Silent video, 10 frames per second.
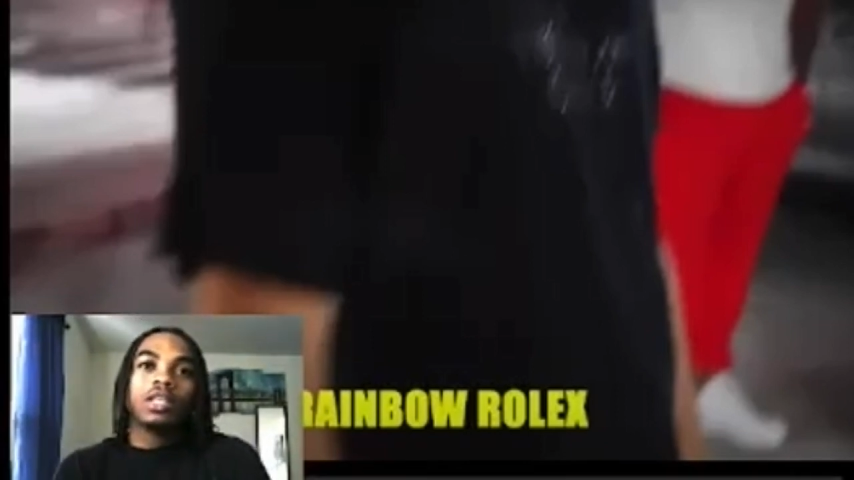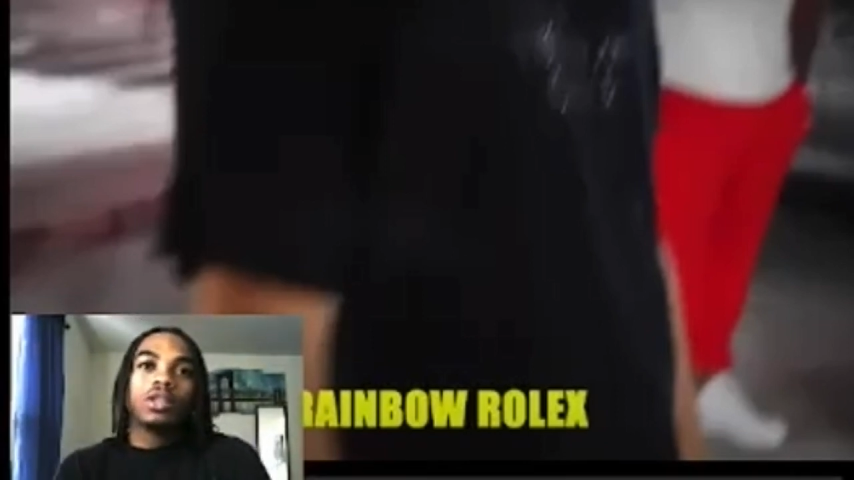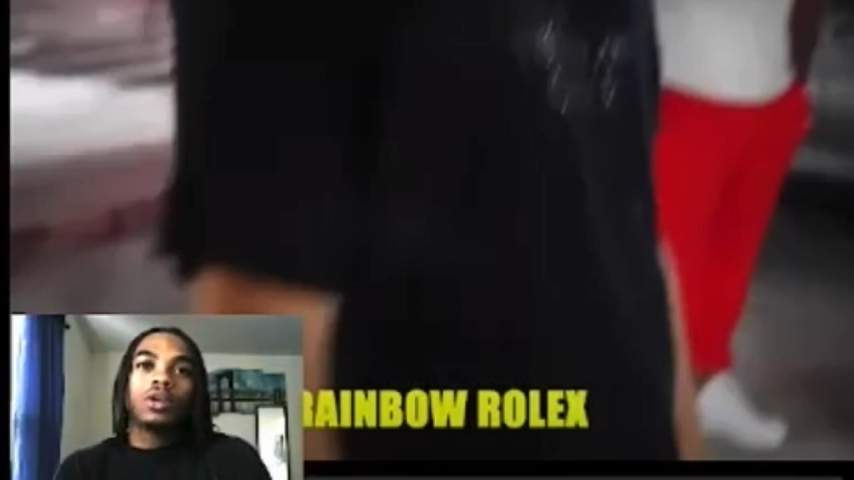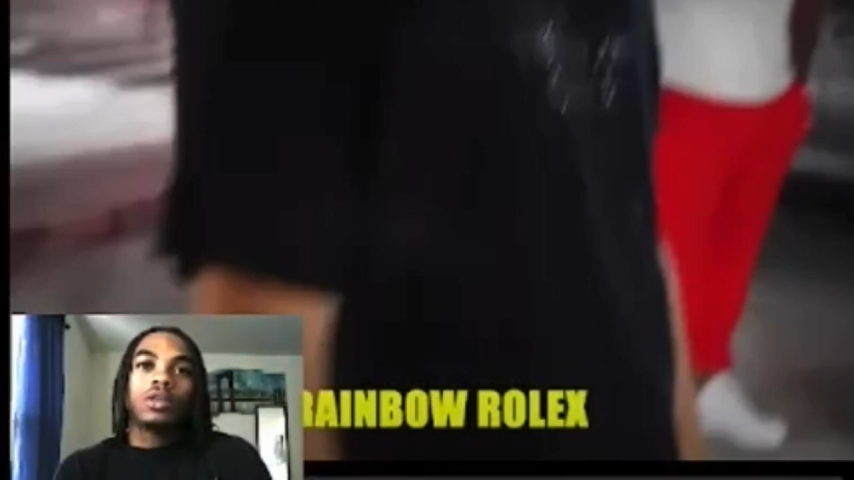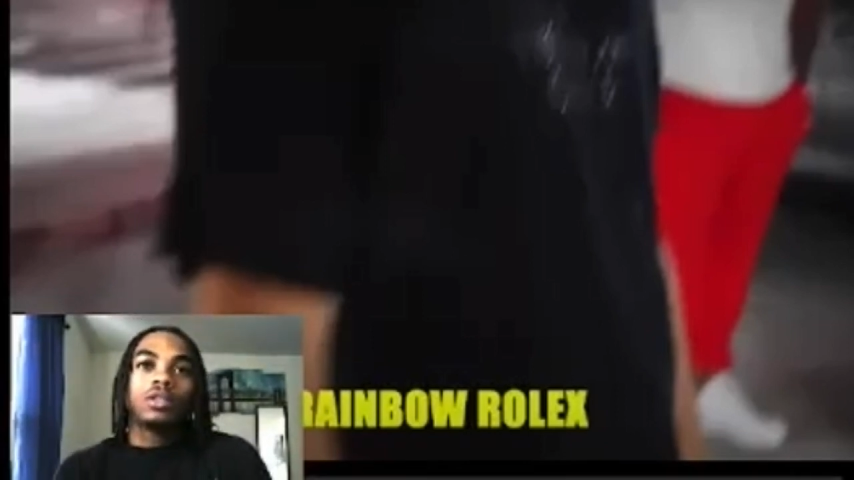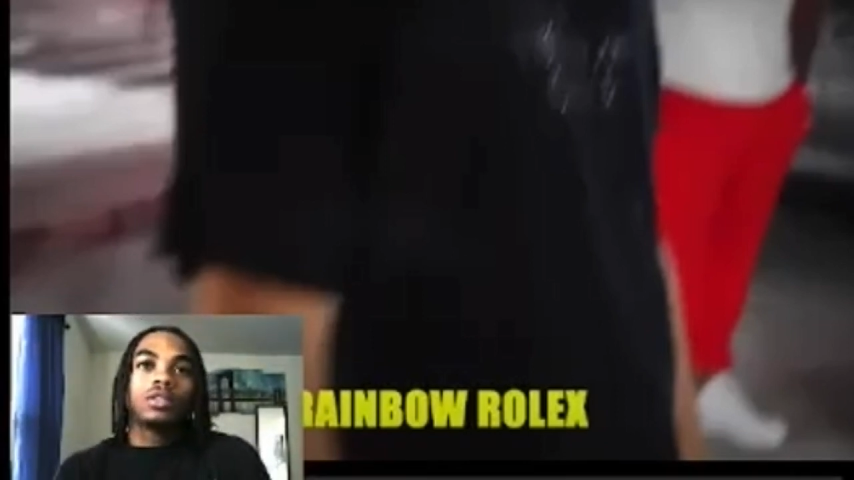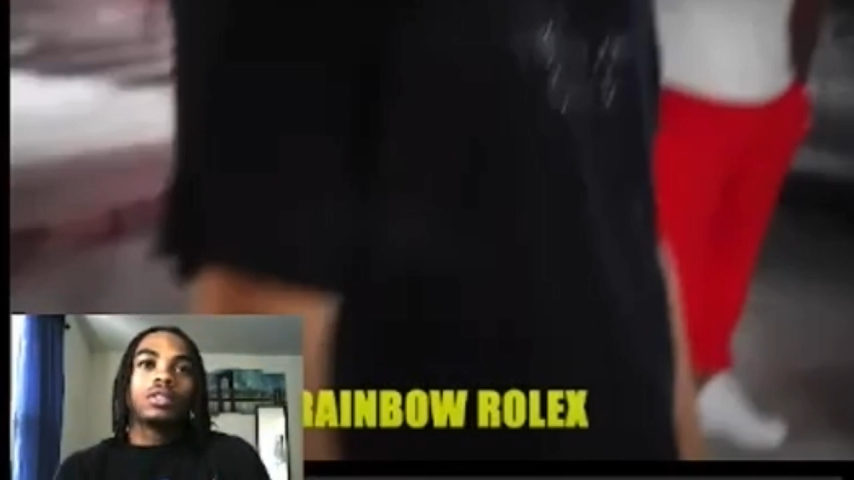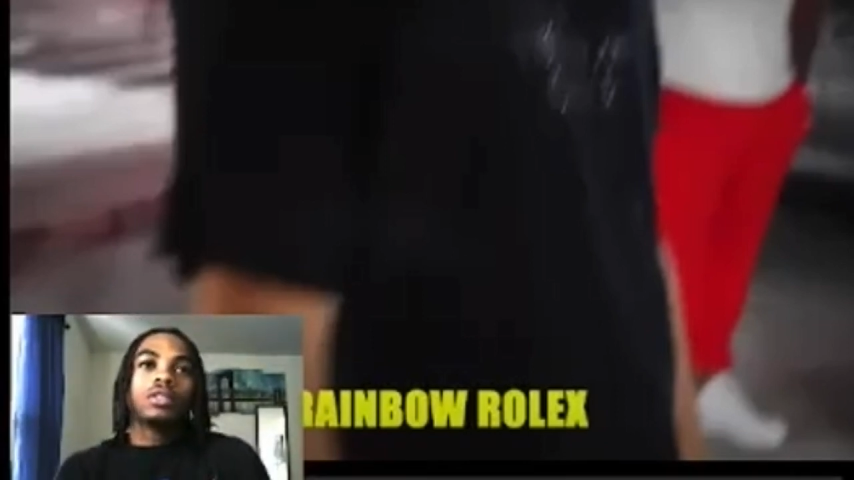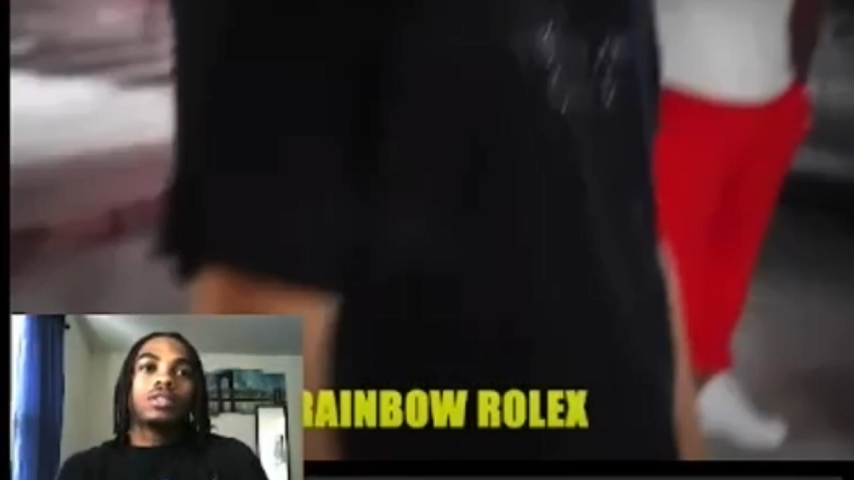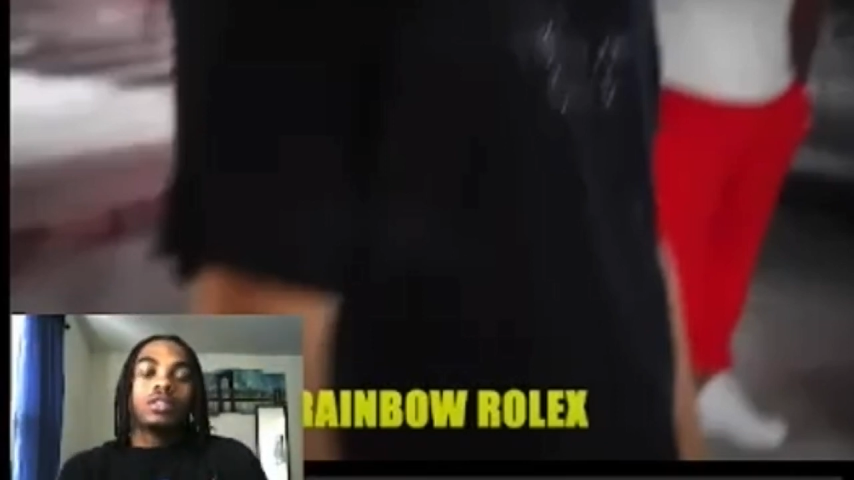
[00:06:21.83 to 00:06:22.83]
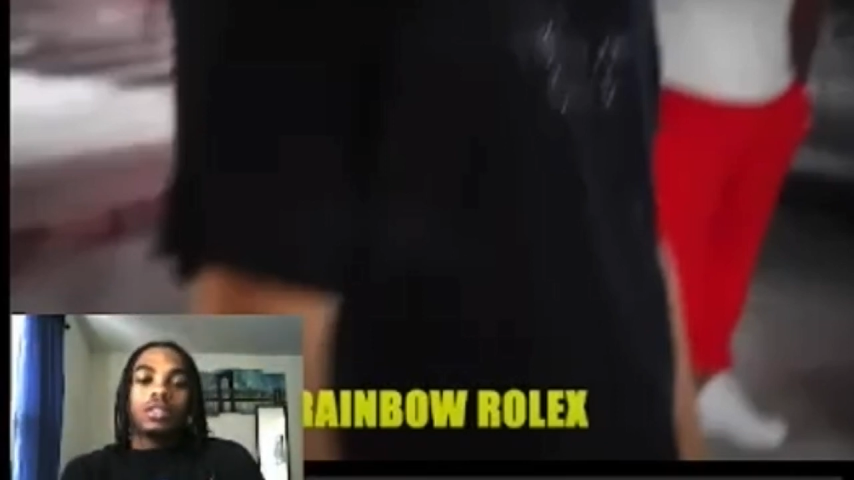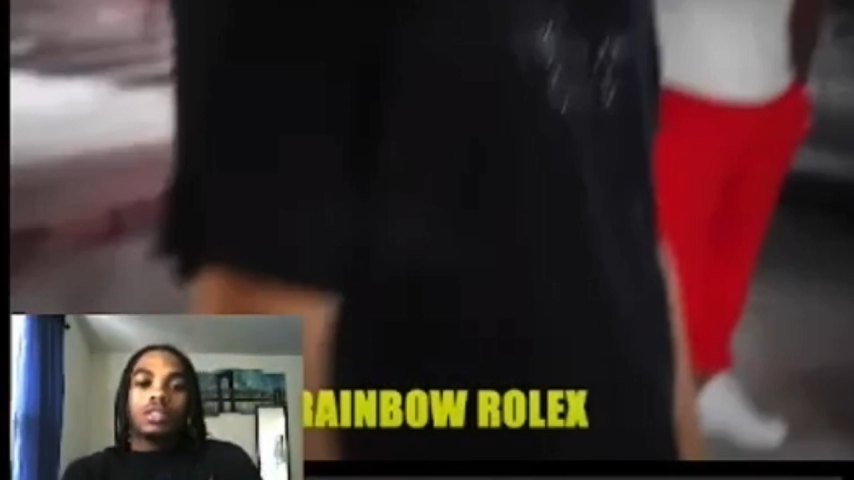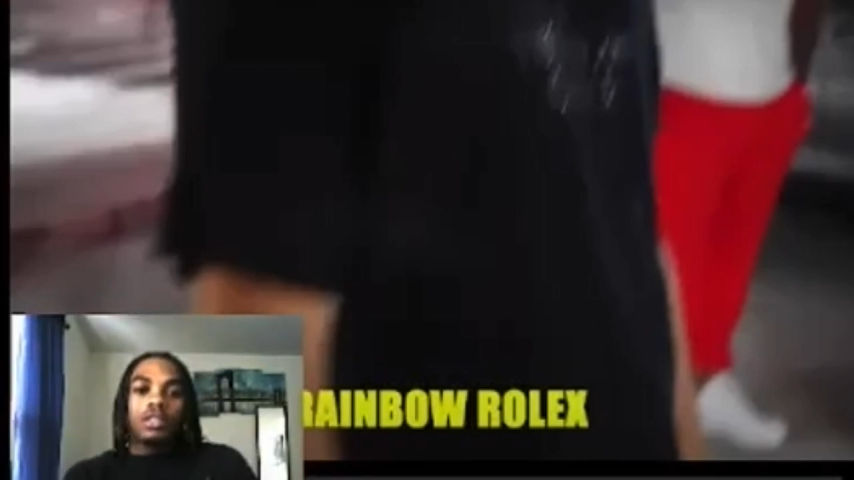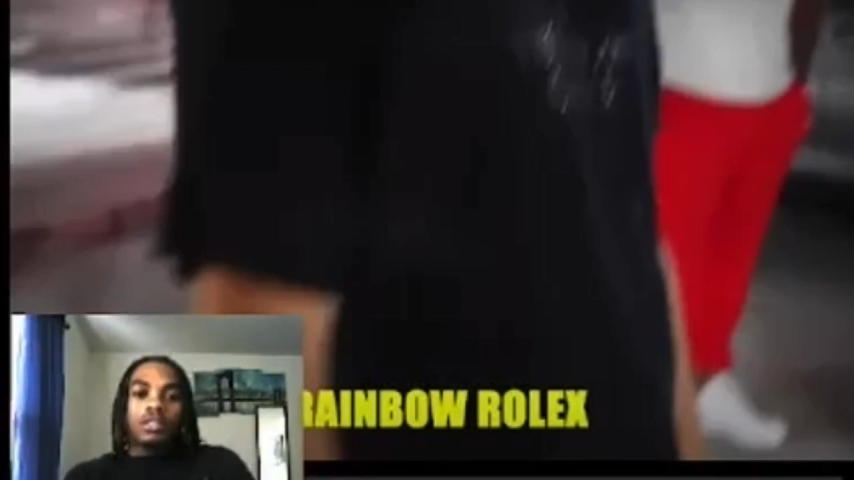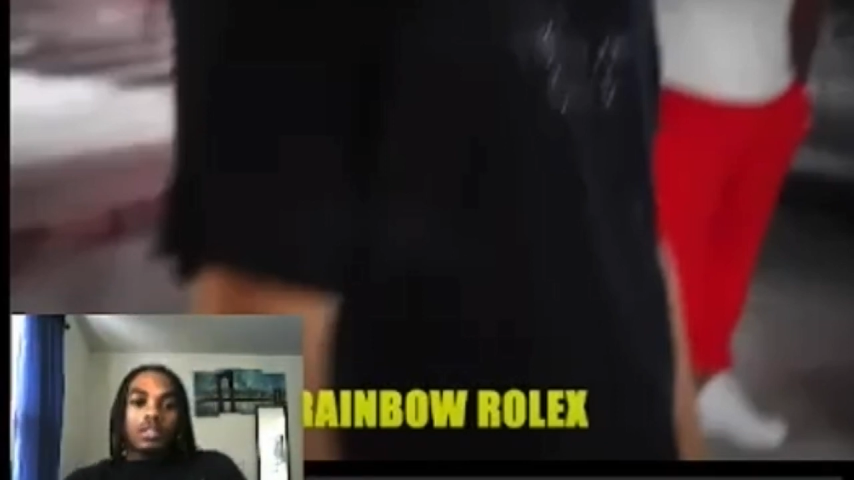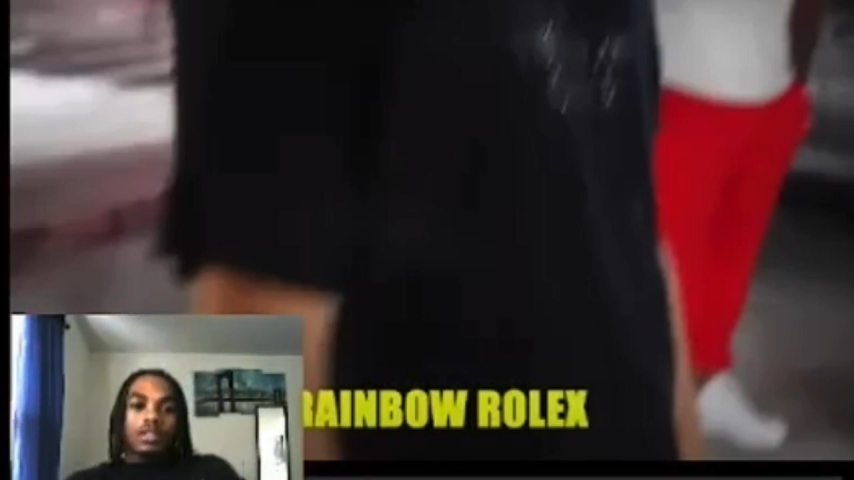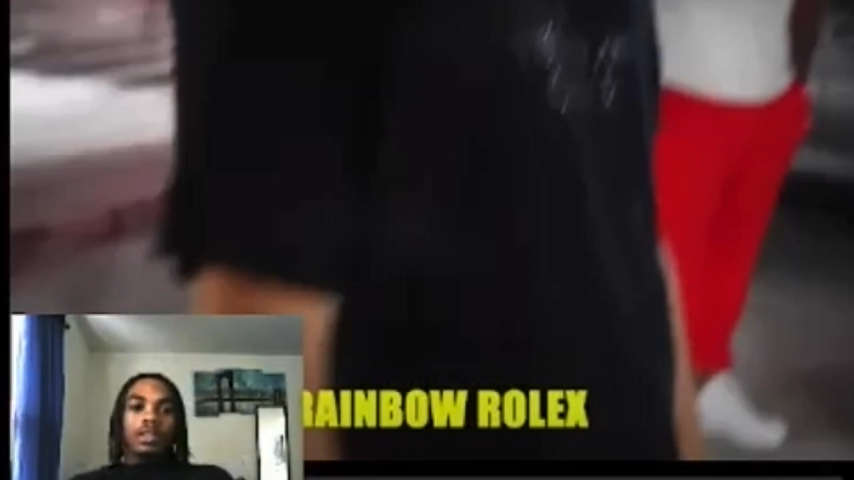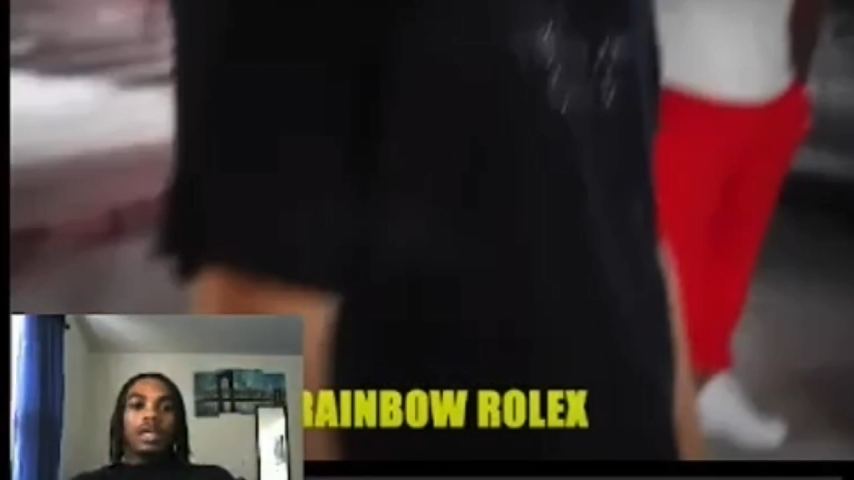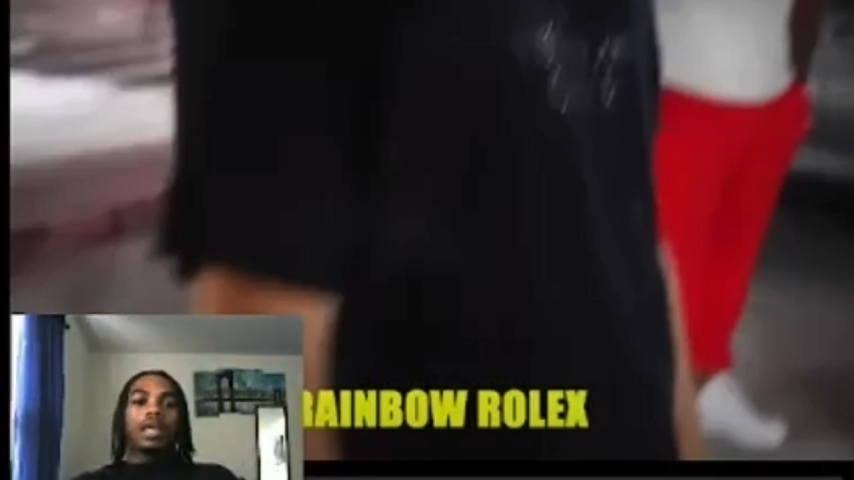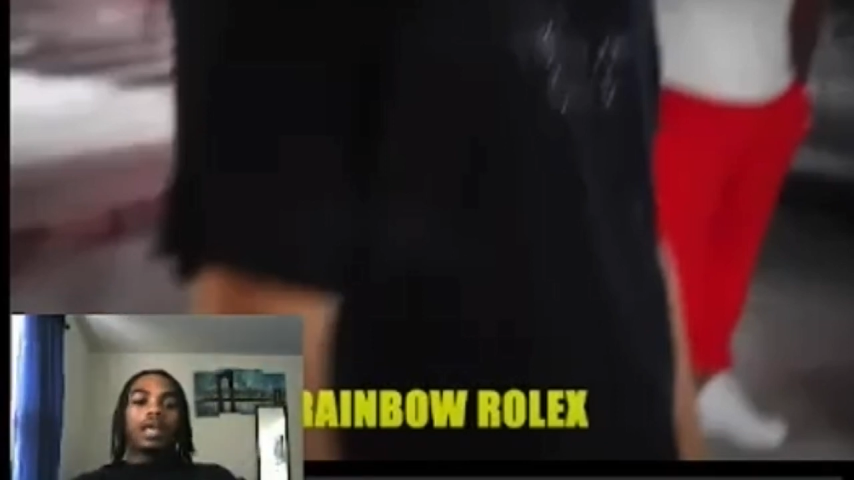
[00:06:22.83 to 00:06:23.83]
30.
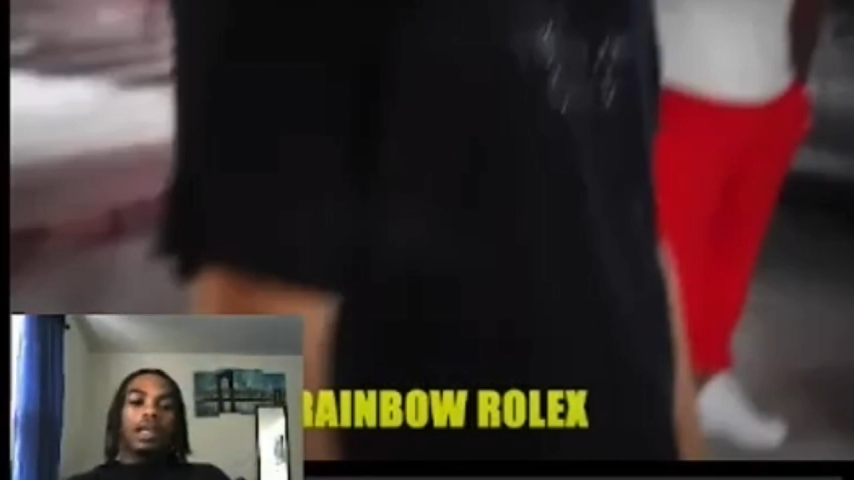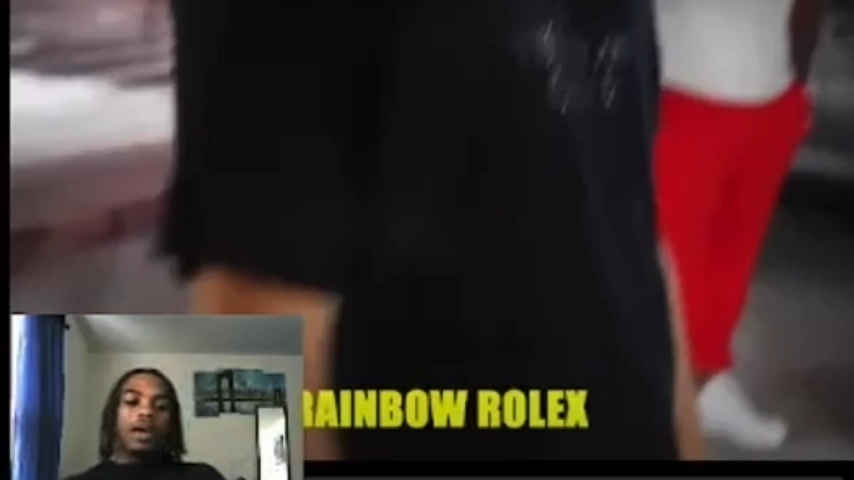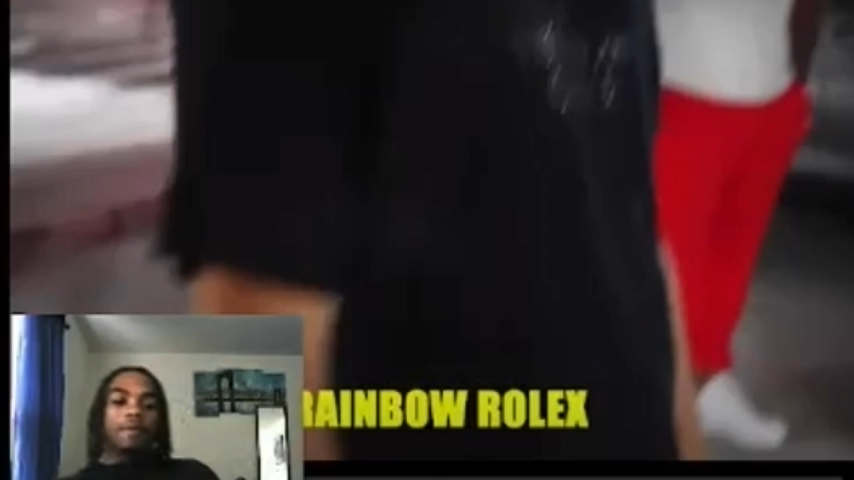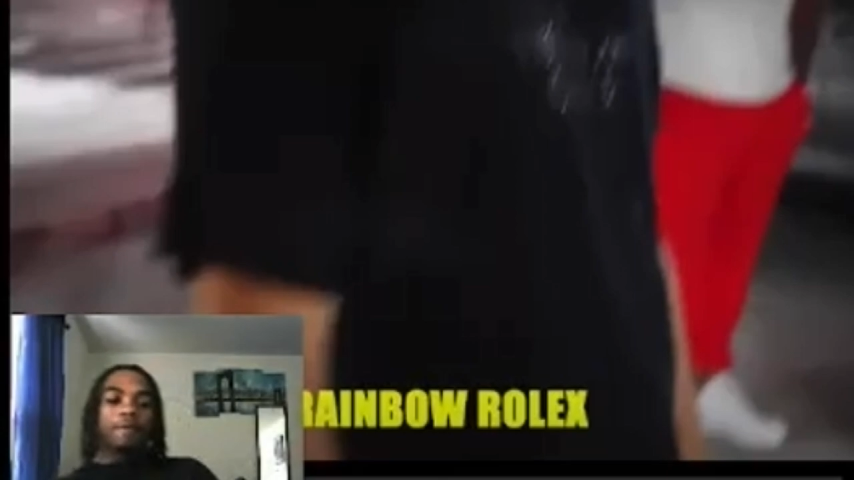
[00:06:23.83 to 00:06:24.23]
I ain't gonna lie.